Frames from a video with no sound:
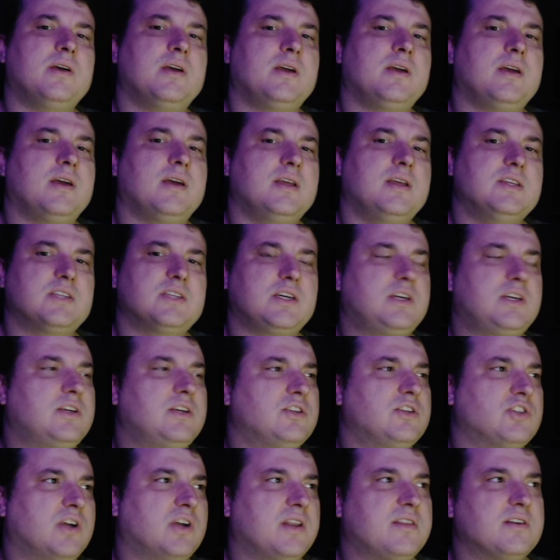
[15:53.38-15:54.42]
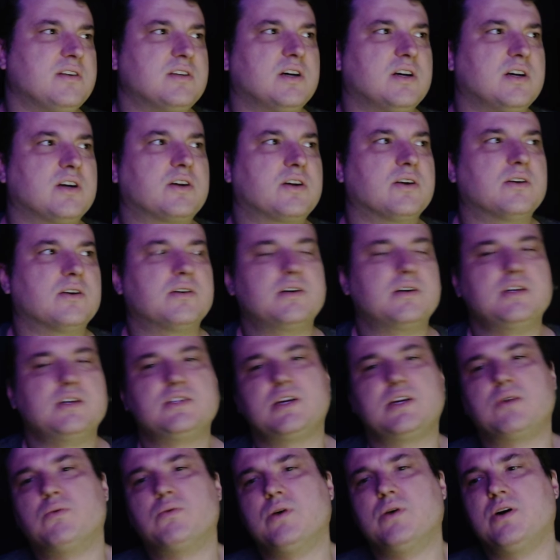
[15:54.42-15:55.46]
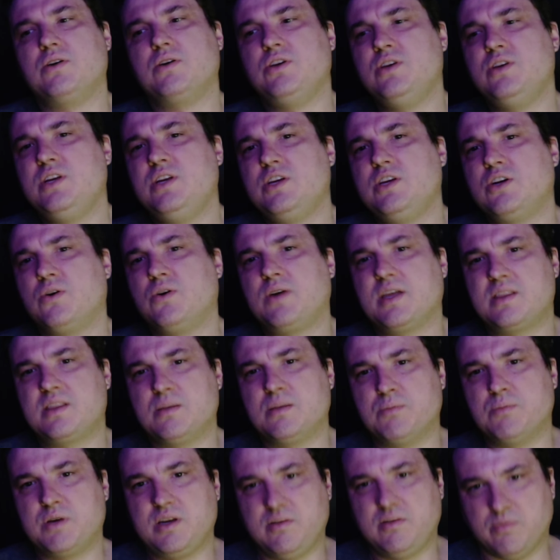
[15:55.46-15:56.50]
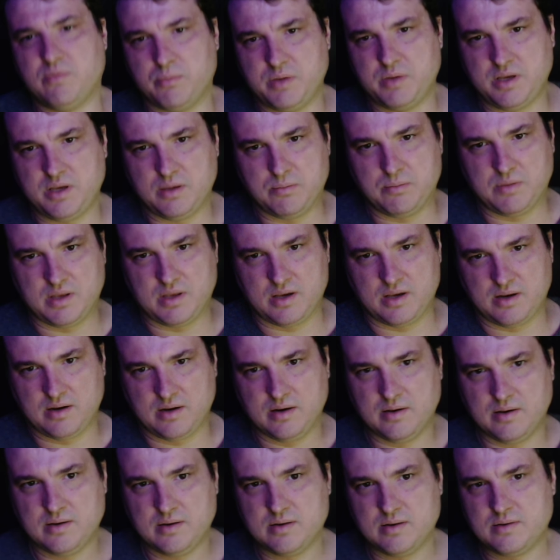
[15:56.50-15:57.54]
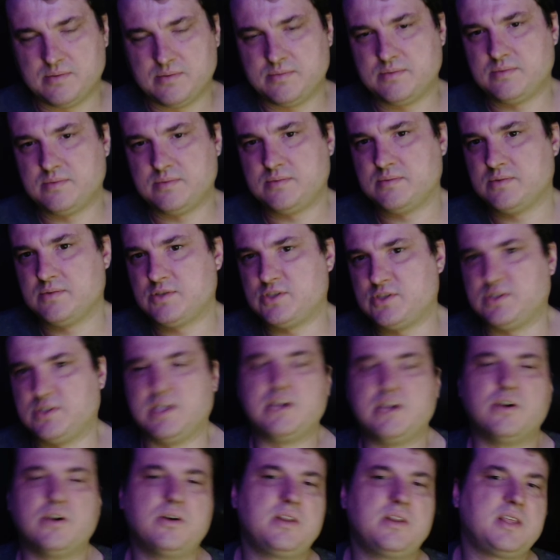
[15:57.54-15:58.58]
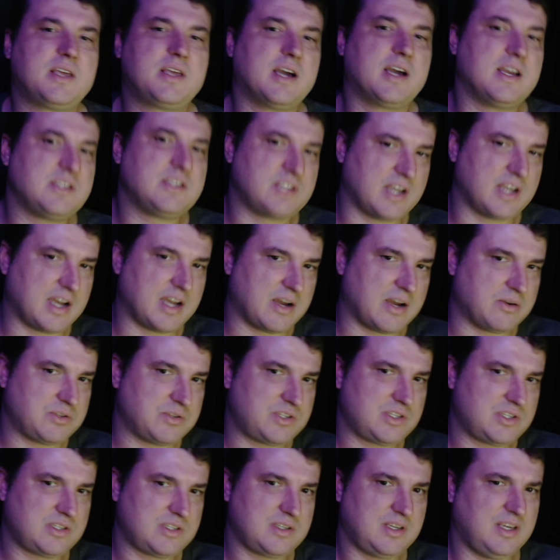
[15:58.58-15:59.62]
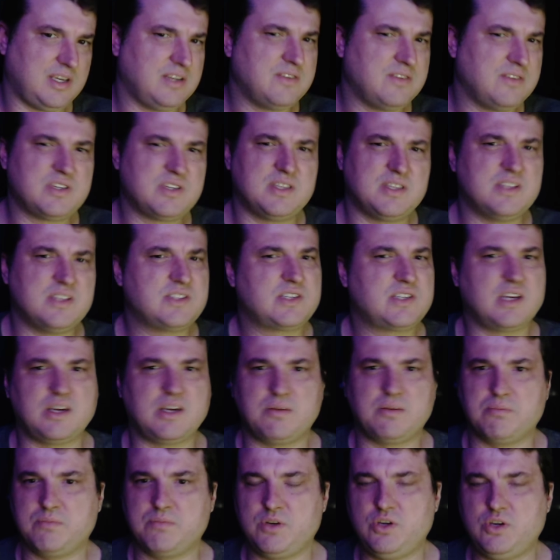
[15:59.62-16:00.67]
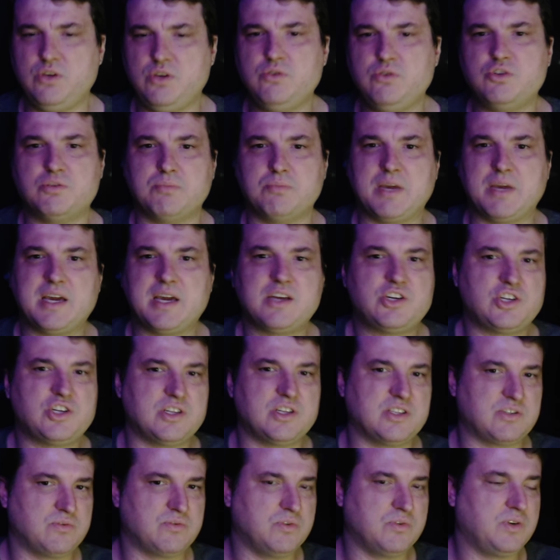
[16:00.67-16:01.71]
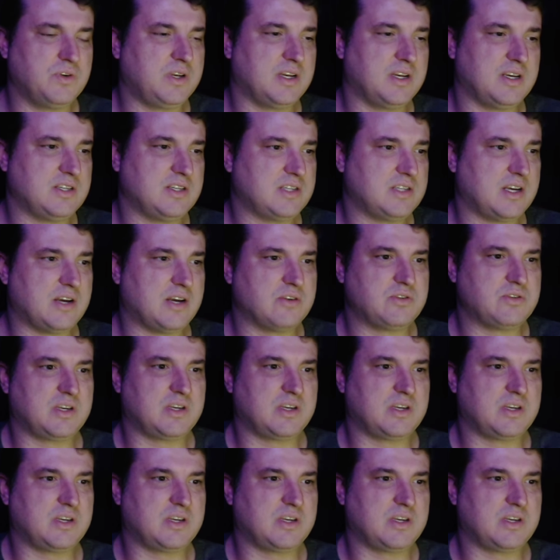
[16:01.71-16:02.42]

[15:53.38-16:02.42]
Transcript: He's like, Jonathan Tucker, and he's like, well, you need to go get the money from him then. So they go to the guy's house. He lives in this like huge mansion, this really nice house, like